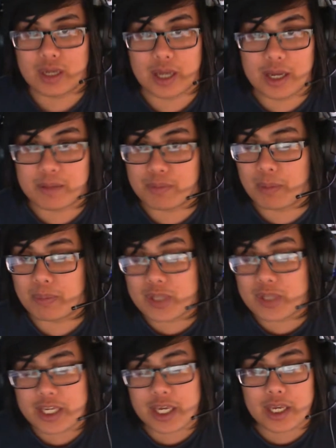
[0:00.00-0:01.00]

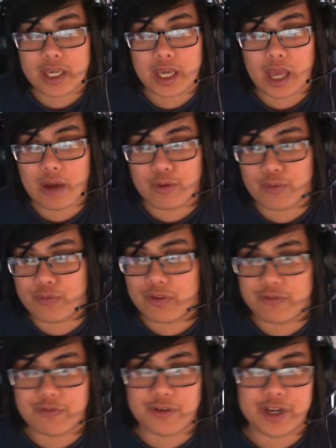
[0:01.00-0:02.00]
probably out of the
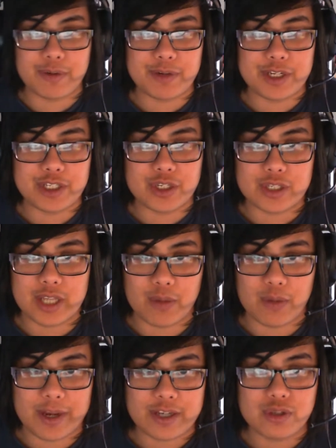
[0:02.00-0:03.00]
three regionals that I
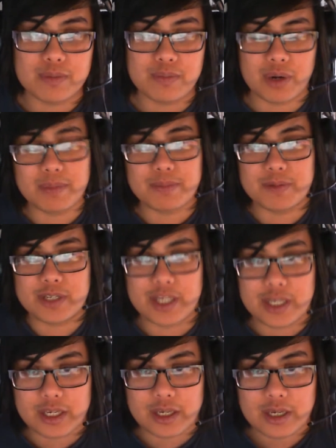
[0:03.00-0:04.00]
went to,
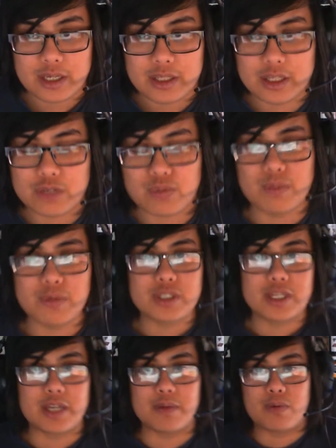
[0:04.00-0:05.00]
probably this one was
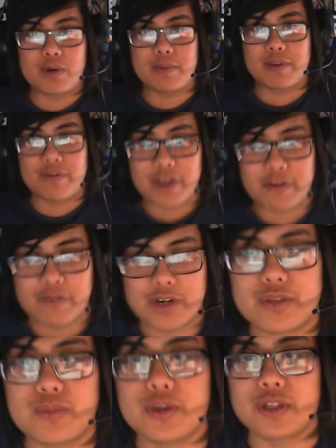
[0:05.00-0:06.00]
like one of my
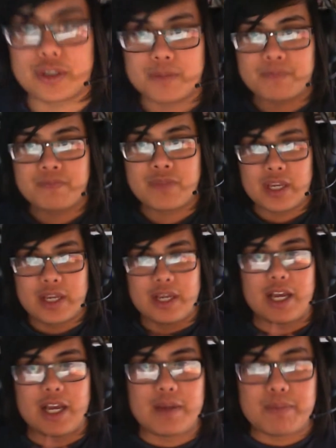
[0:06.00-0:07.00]
favourite ones.
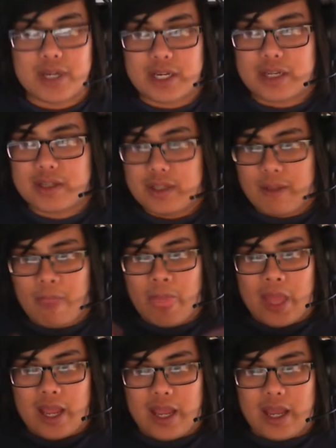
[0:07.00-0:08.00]
But
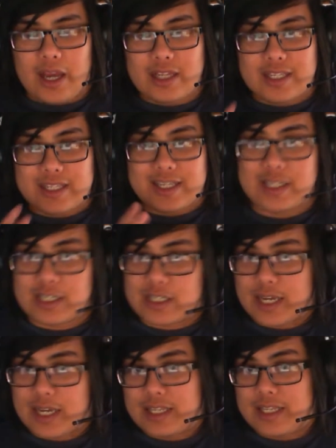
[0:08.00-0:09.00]
I decided
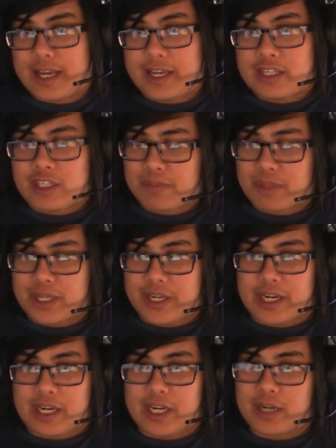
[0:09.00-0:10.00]
in the end to play
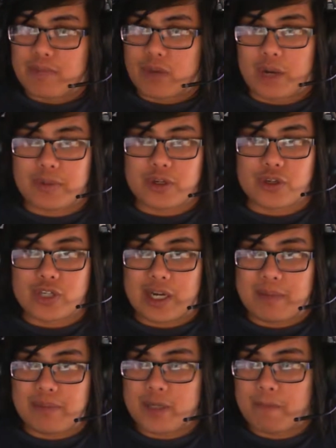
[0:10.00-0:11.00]
Drampador
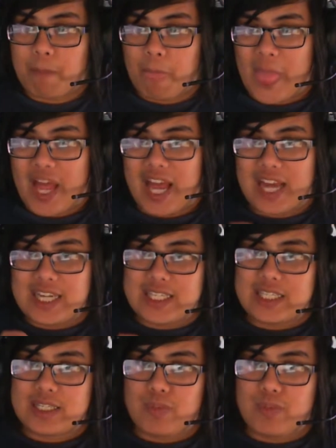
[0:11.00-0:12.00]
Drampa. I
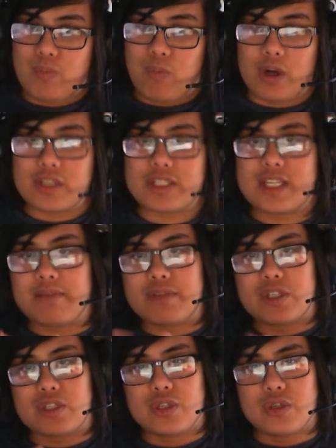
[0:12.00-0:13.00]
was
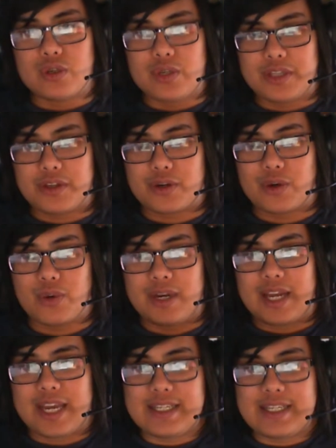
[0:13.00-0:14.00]
tempted to either go
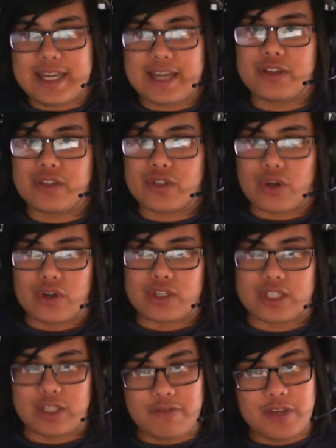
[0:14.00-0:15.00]
Ninetales or
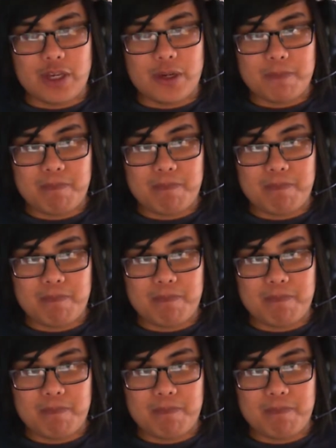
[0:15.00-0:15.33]
Sylveon.